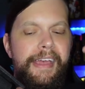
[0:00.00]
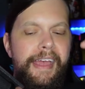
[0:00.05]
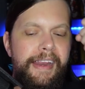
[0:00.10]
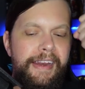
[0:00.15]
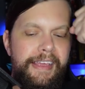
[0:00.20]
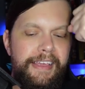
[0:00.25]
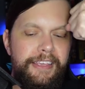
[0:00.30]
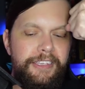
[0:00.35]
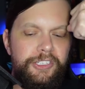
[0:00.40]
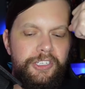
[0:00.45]

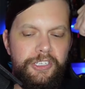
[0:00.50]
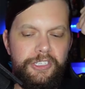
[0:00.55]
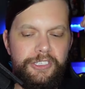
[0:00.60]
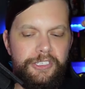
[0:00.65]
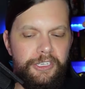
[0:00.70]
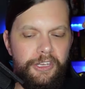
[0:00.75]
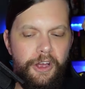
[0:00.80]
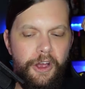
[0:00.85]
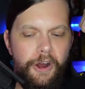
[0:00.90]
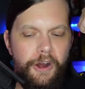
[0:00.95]
and he's
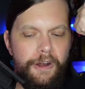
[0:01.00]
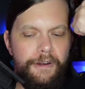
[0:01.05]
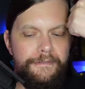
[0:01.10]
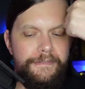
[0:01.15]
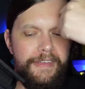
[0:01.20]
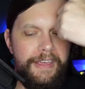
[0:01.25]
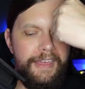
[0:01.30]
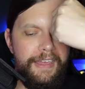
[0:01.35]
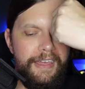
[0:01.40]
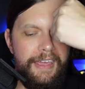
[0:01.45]
just
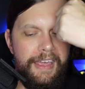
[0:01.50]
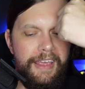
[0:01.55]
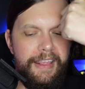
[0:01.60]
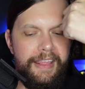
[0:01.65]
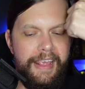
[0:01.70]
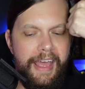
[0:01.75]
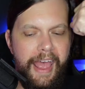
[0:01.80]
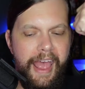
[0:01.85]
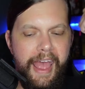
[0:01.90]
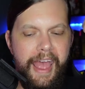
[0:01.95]
carving
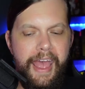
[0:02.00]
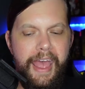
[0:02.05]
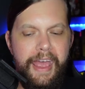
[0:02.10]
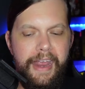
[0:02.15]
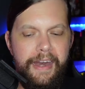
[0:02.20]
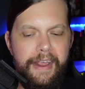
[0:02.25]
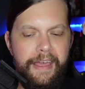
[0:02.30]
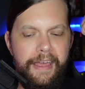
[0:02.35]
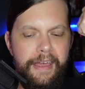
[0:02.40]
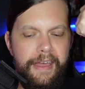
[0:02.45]
in the
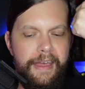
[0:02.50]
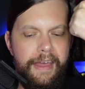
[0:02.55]
head